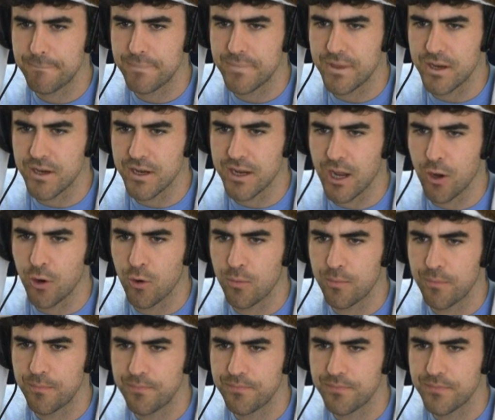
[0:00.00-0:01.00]
There you go.
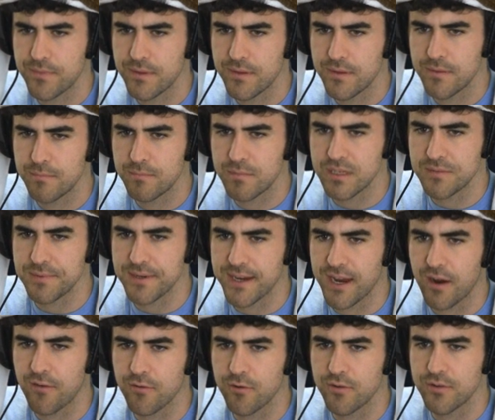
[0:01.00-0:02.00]
Please be
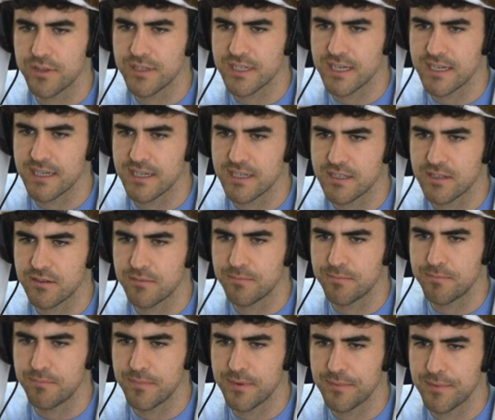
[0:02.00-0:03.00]
careful. These entities are
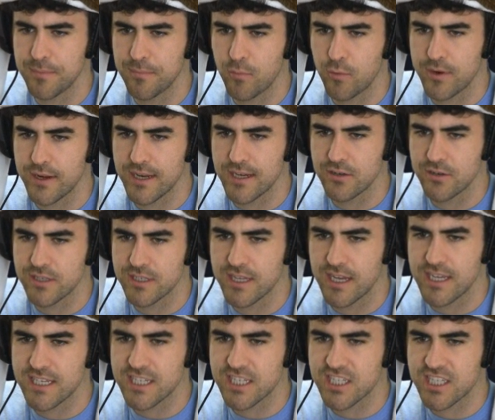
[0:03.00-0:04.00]
might be more dangerous.
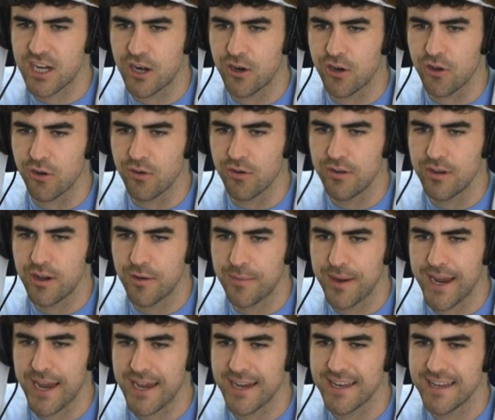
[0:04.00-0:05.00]
That is a circle. Oh man.